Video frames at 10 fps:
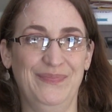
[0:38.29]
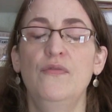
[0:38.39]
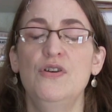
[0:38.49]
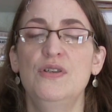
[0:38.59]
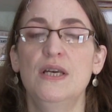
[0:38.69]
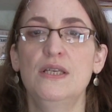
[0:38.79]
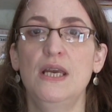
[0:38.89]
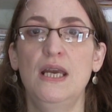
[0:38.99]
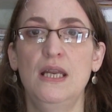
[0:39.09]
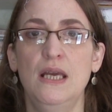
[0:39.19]
If you stick
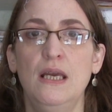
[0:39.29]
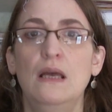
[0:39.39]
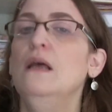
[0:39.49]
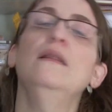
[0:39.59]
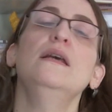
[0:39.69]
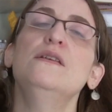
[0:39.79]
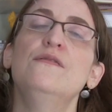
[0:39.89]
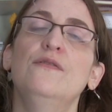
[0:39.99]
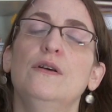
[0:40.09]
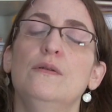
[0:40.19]
to eating these
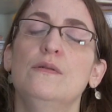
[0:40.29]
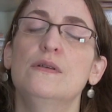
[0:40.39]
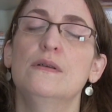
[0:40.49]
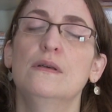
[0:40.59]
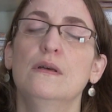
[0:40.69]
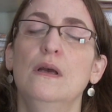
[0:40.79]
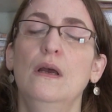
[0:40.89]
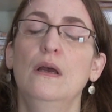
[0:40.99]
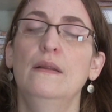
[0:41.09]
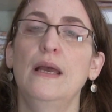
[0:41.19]
foods,
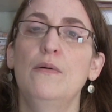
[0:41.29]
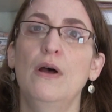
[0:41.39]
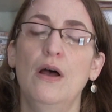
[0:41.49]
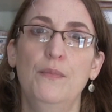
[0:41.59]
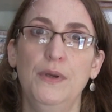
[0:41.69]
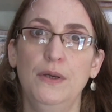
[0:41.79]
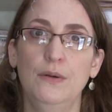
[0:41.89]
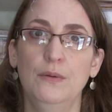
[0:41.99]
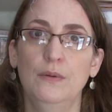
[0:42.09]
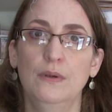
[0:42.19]
they will help
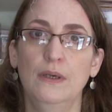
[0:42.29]
you